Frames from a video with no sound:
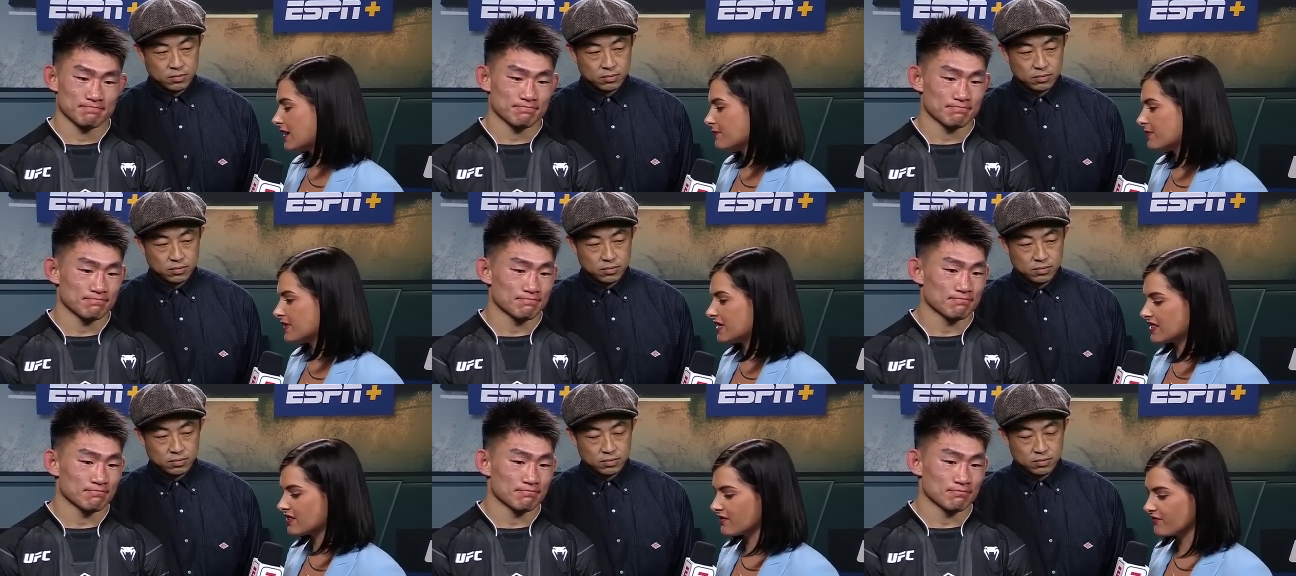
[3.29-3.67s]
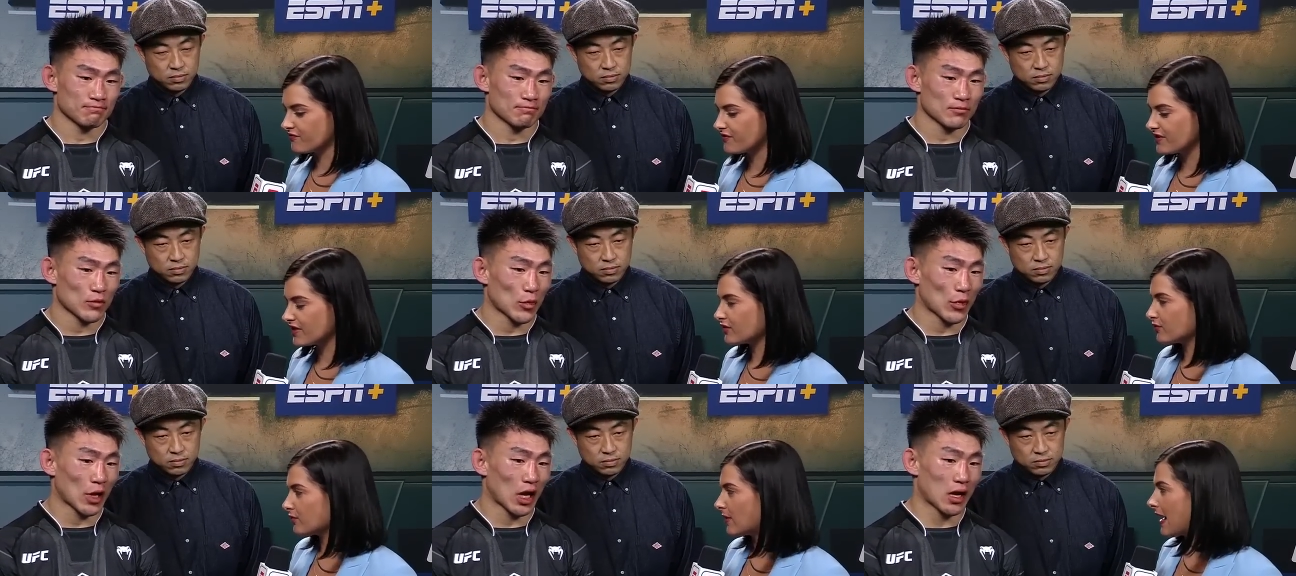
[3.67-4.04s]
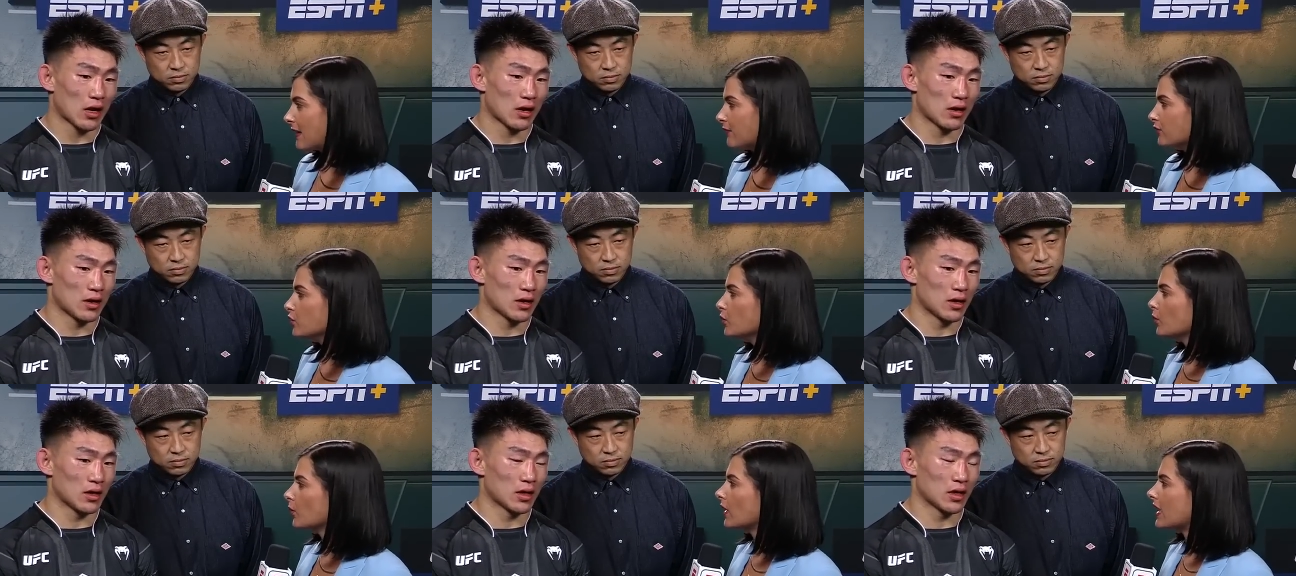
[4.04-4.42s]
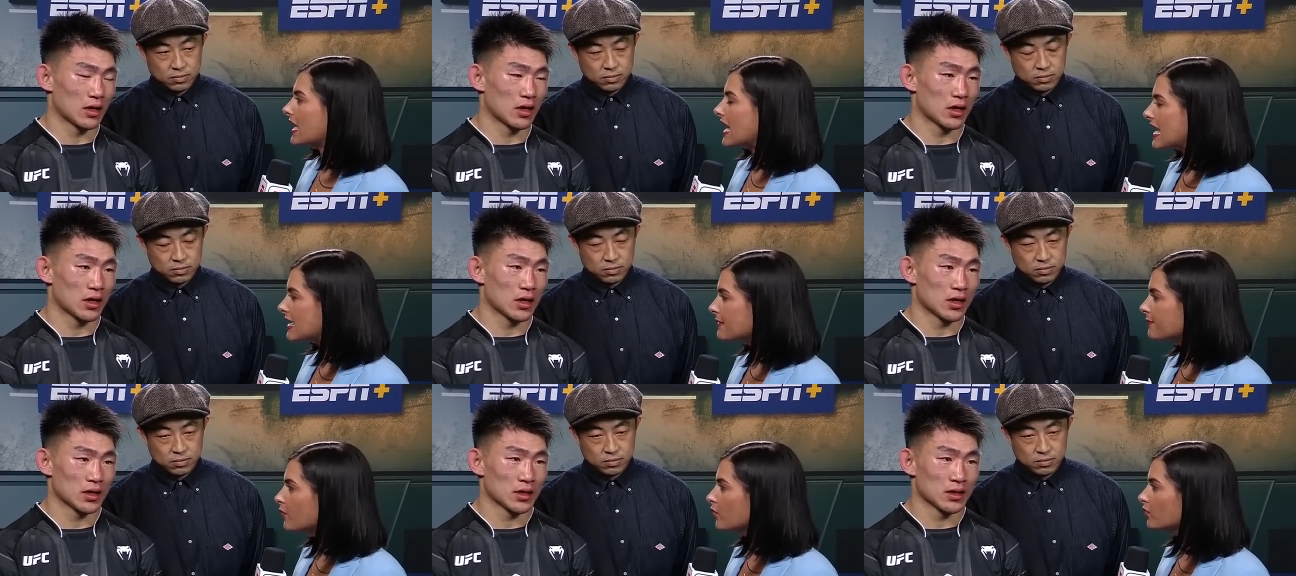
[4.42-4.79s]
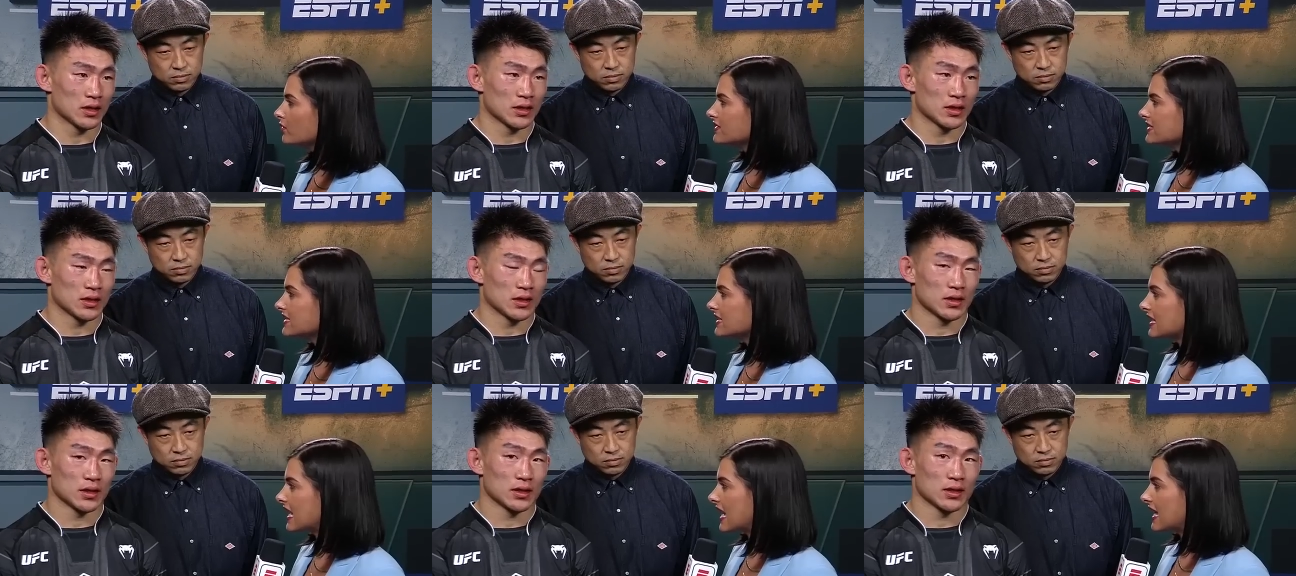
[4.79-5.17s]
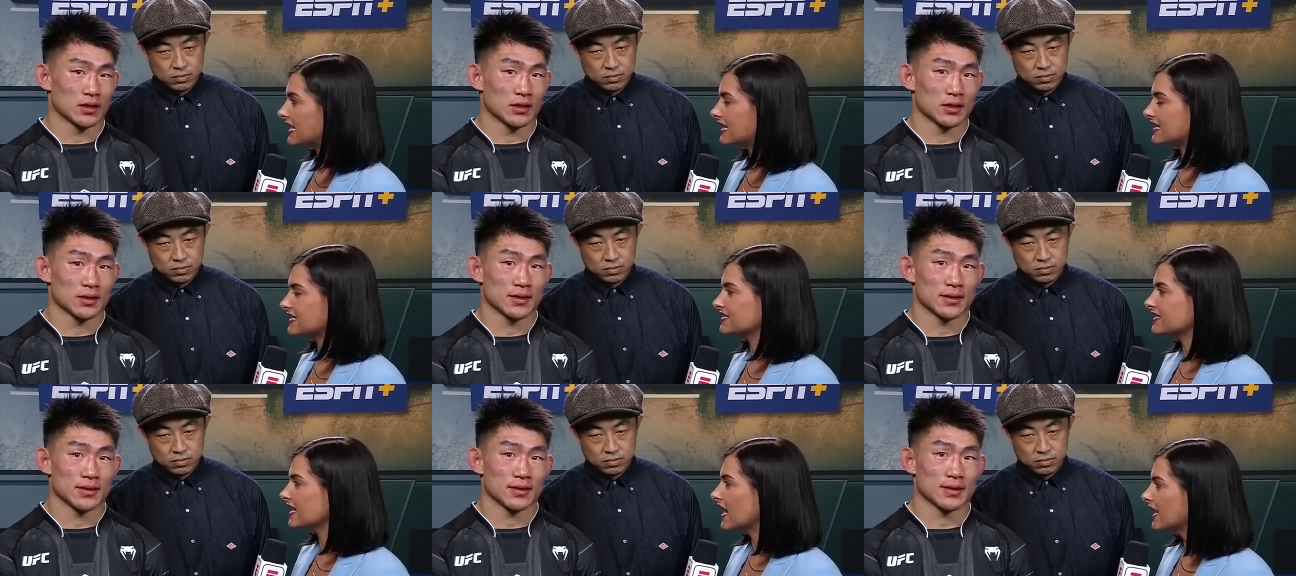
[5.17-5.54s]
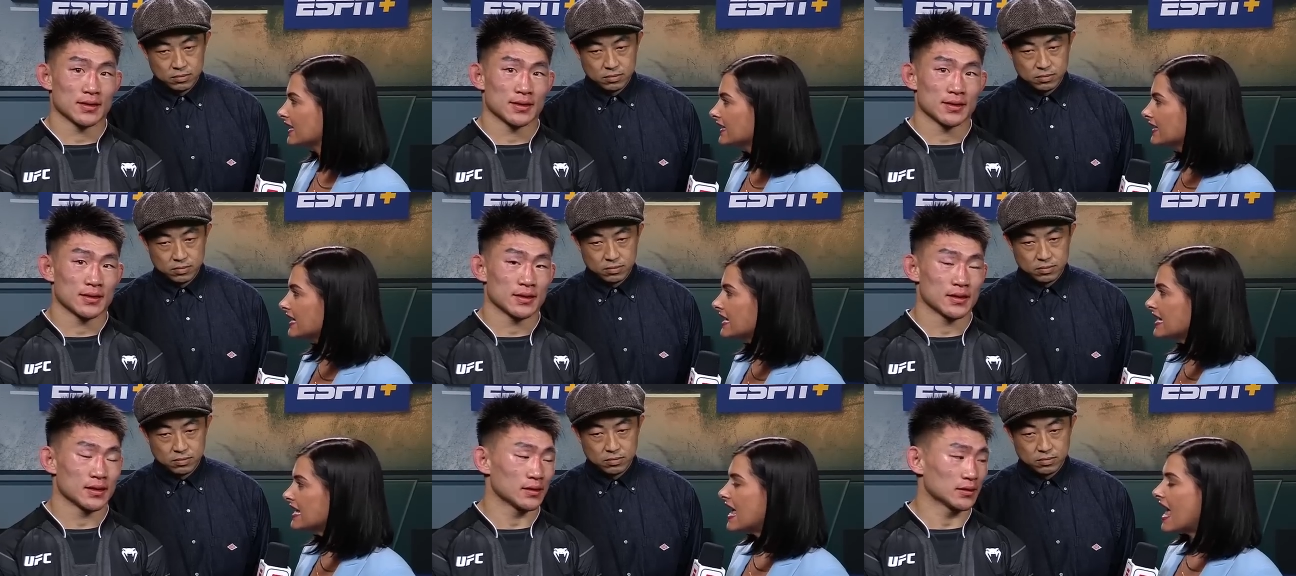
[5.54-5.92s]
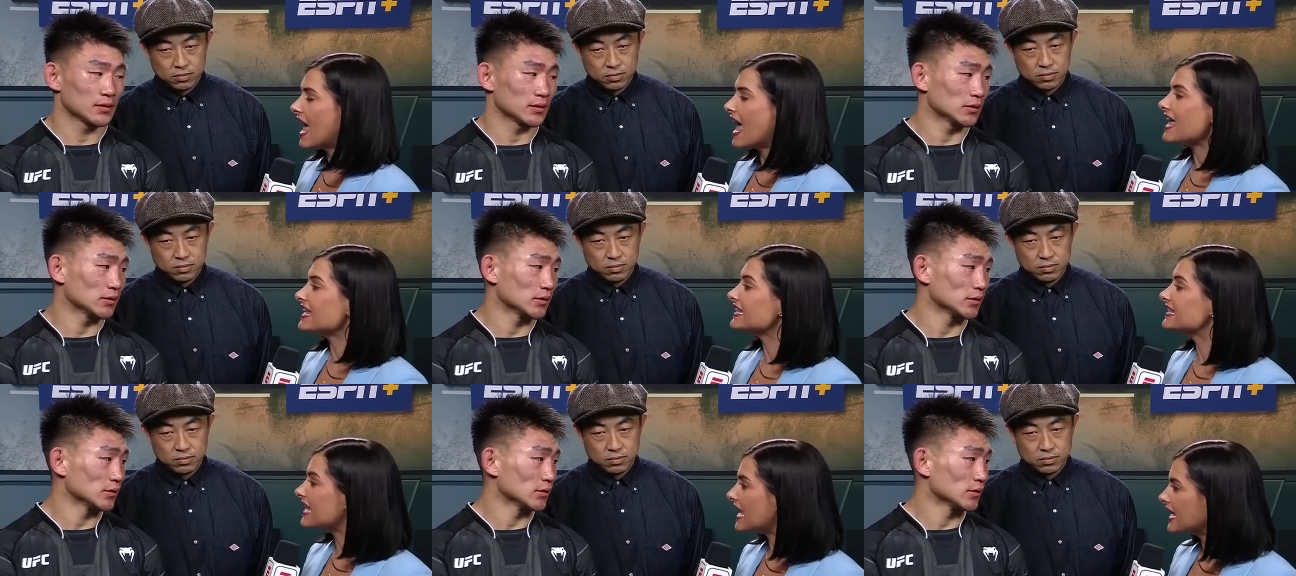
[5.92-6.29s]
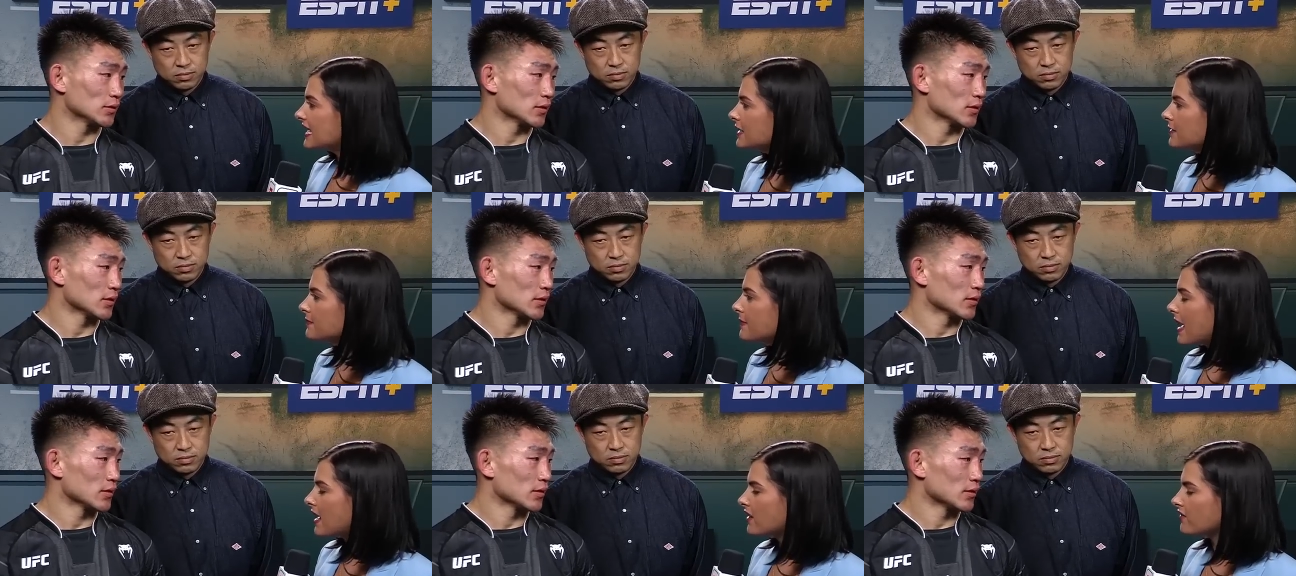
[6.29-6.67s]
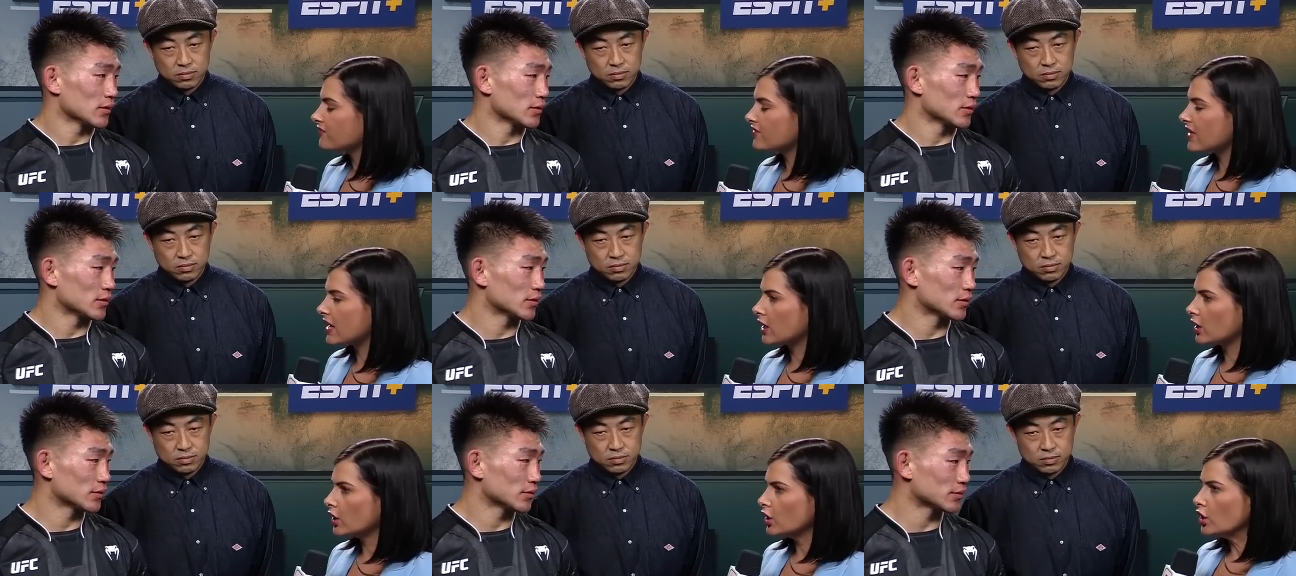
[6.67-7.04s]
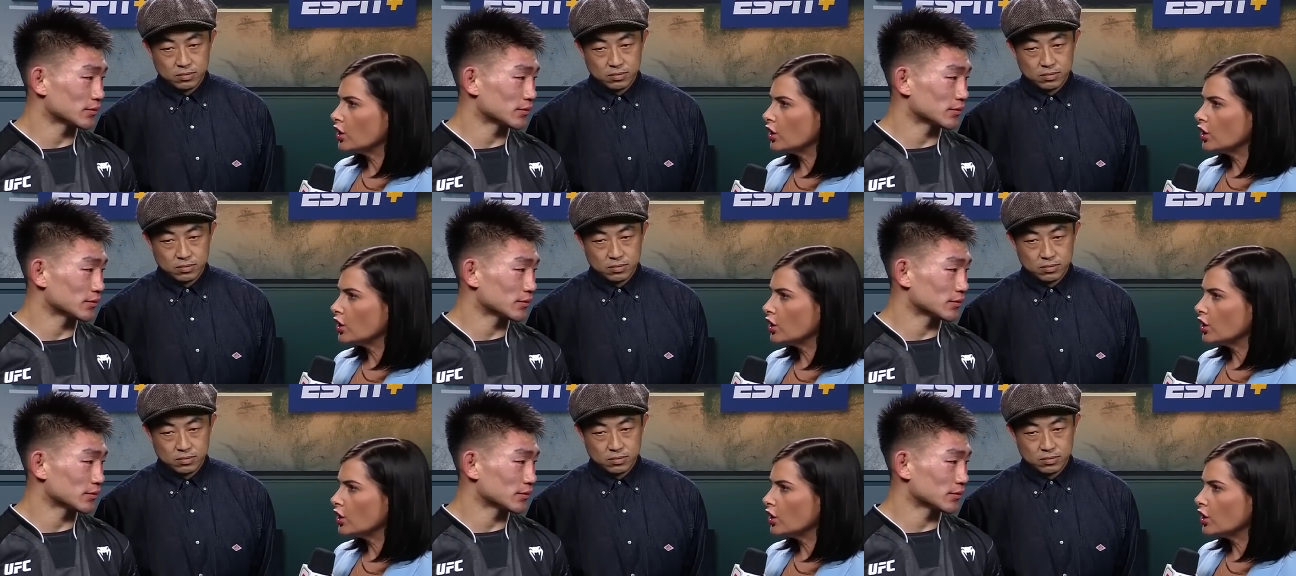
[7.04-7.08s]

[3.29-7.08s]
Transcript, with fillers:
Speaker 1: but in the fifth round, you were able to get it done and get him out of there.